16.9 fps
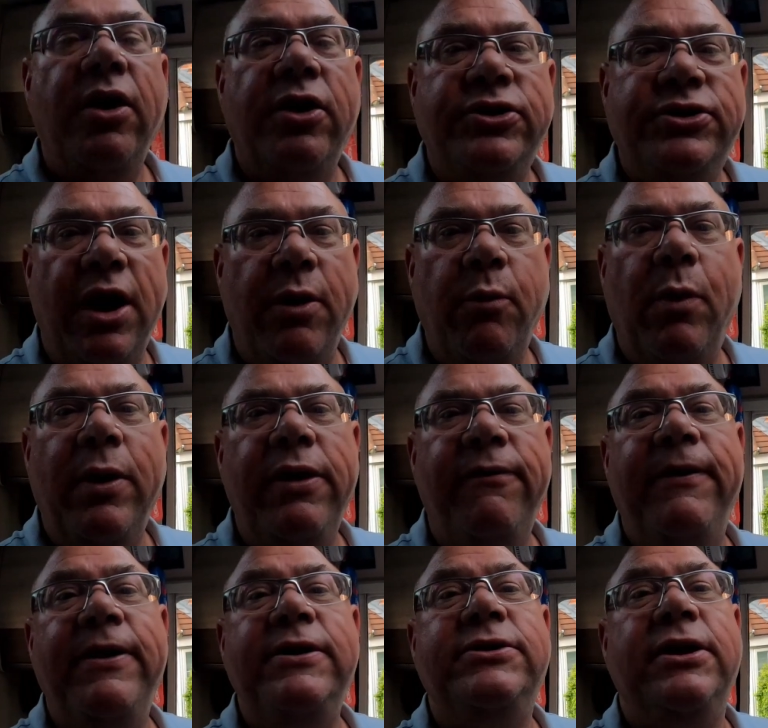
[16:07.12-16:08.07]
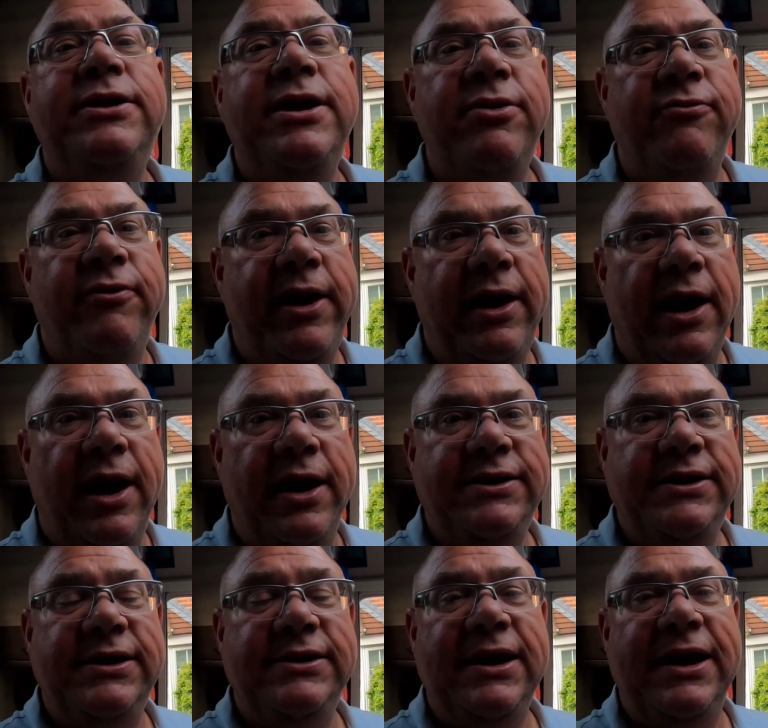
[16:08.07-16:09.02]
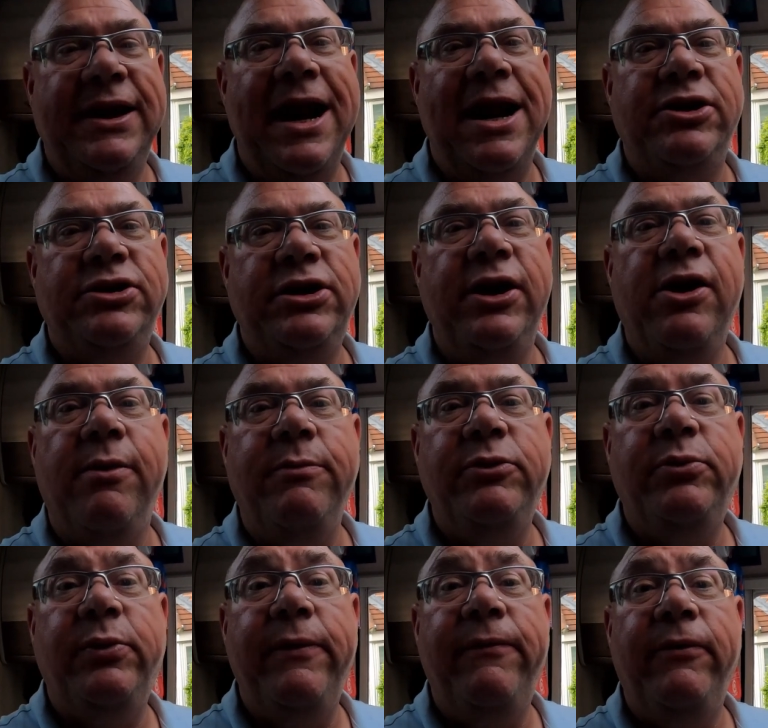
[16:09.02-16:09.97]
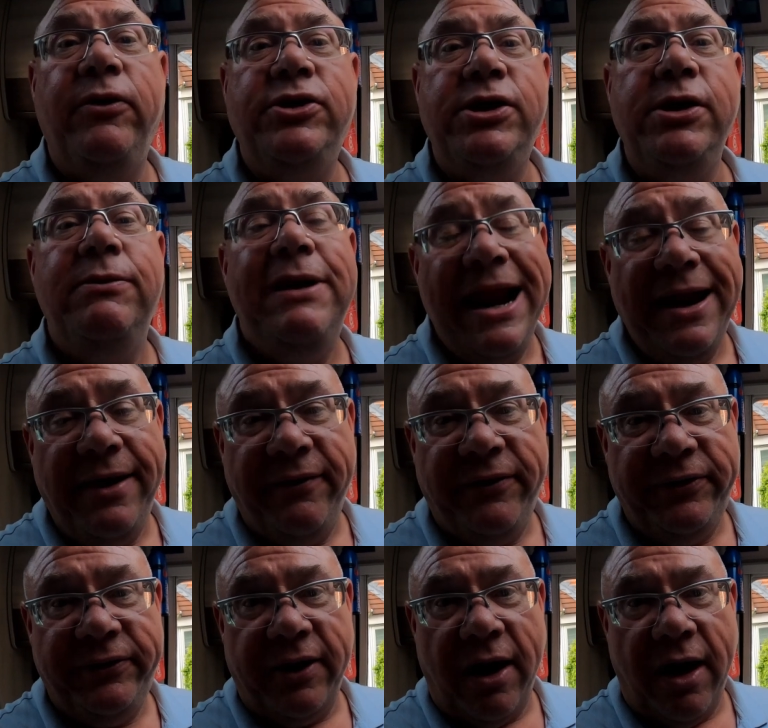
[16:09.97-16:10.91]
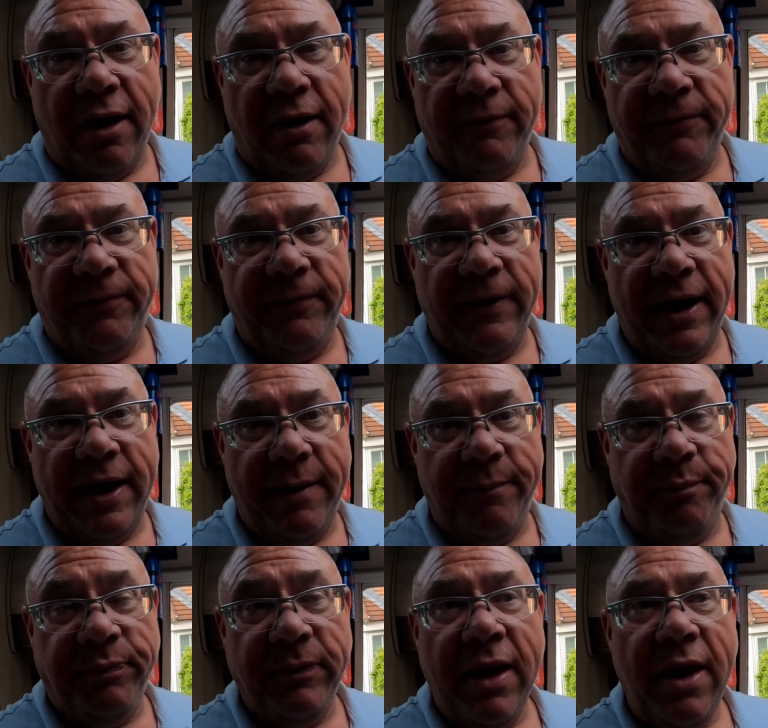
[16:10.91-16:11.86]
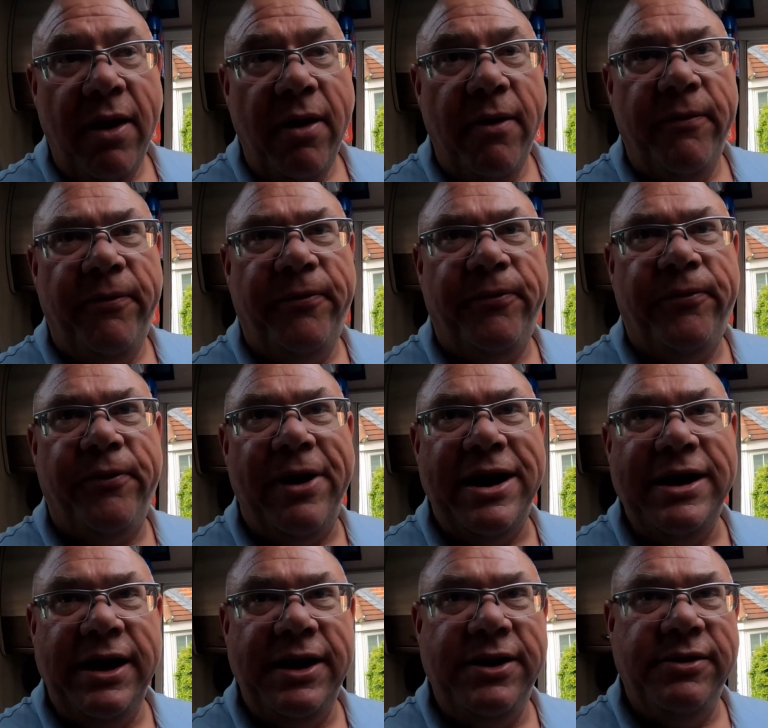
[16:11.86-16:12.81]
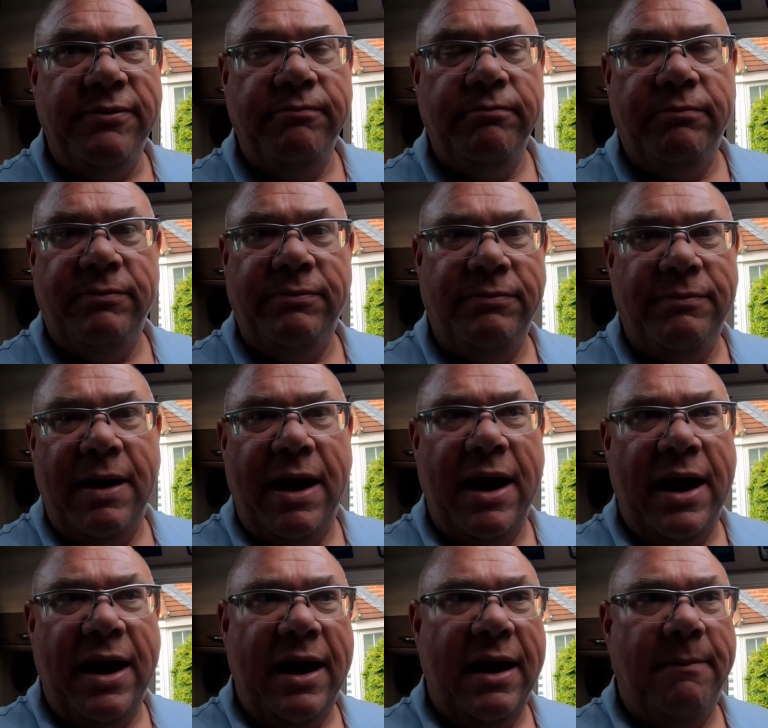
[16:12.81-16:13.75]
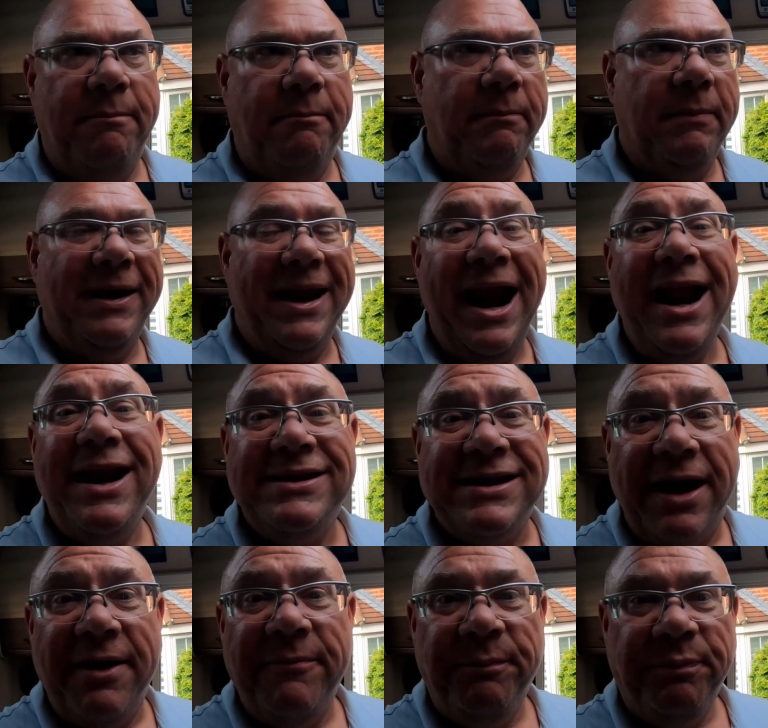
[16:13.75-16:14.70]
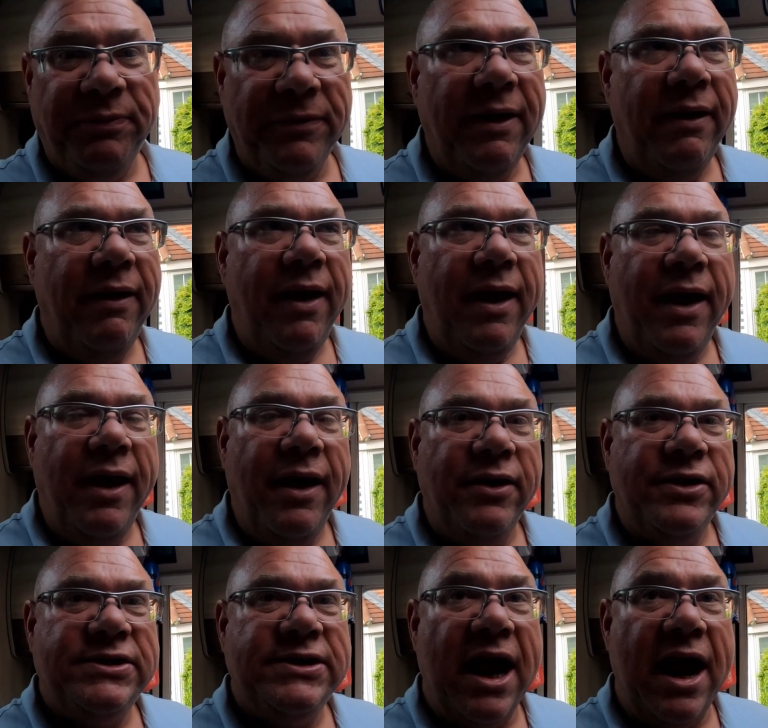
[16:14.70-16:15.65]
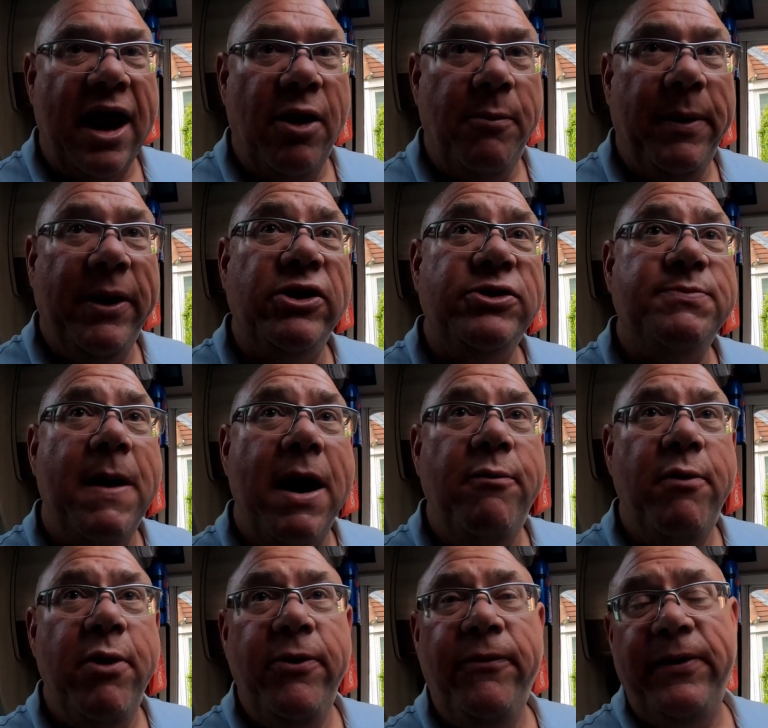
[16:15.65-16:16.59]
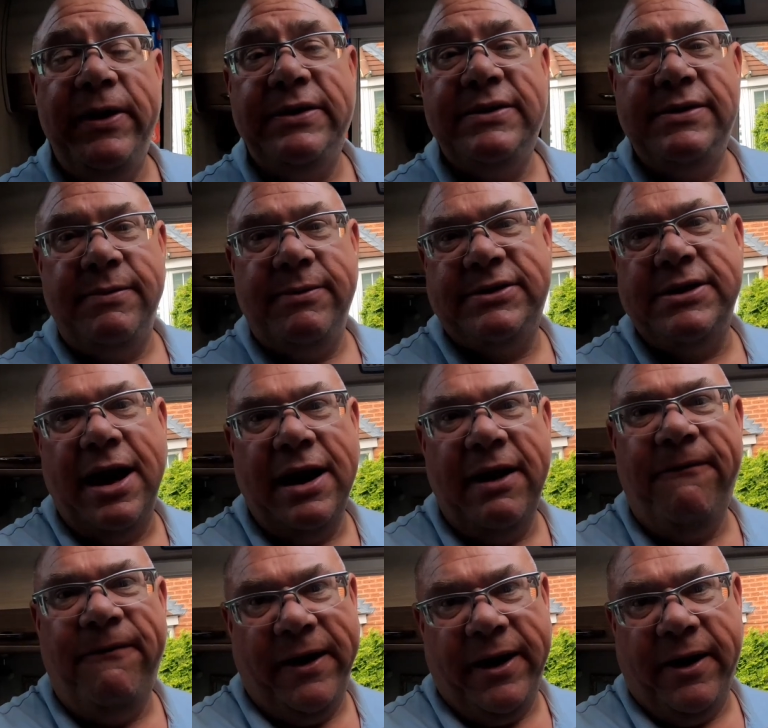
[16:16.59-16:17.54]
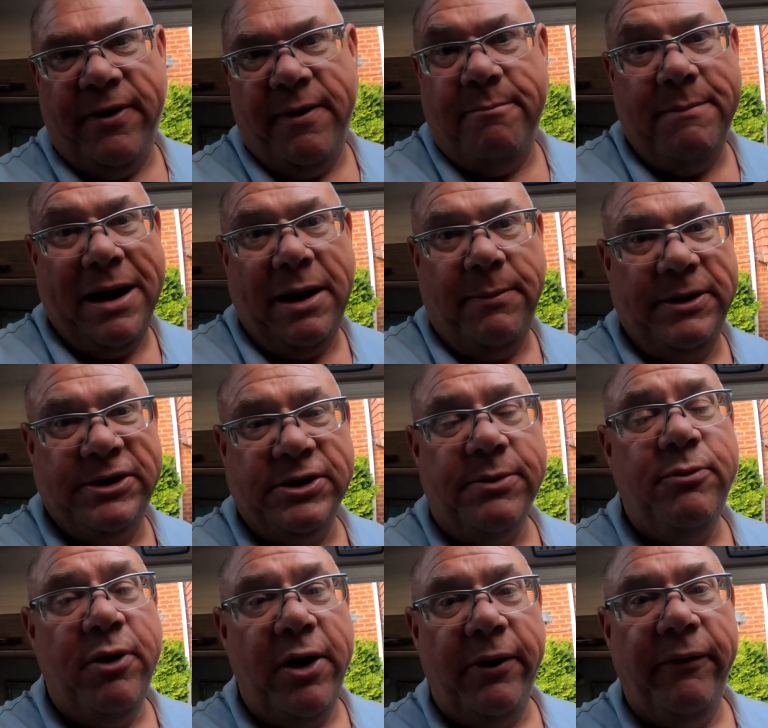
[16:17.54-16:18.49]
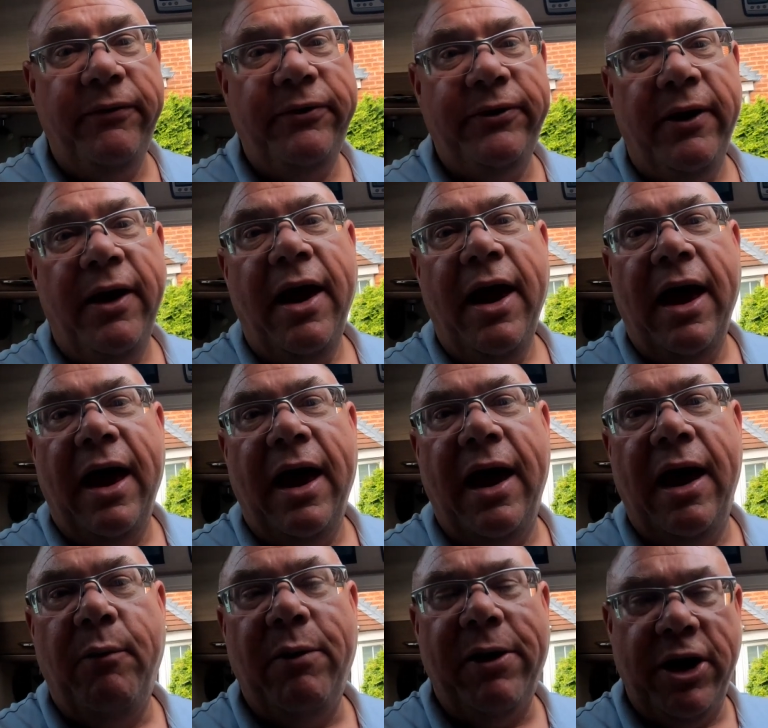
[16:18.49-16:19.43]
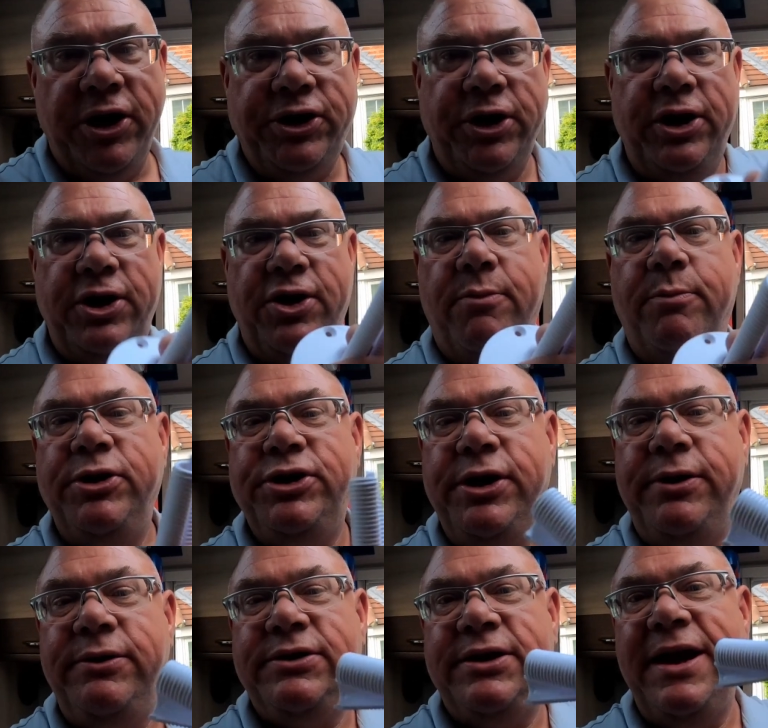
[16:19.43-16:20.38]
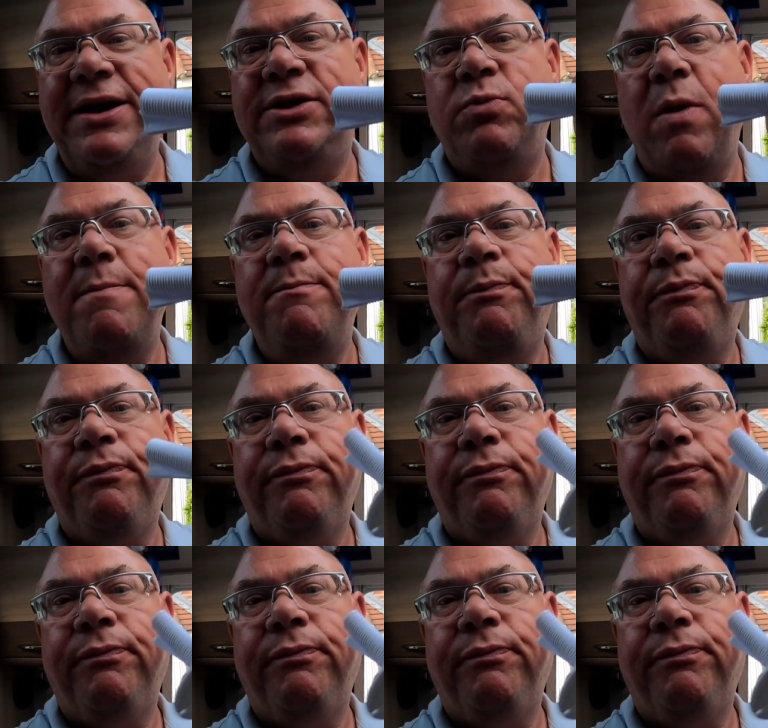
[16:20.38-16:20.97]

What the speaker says: So one of the things that I didn't realise is it actually comes with two lengths of threaded connector. So because my roof is slightly thicker than maybe some roofs, where I should have done was use this one,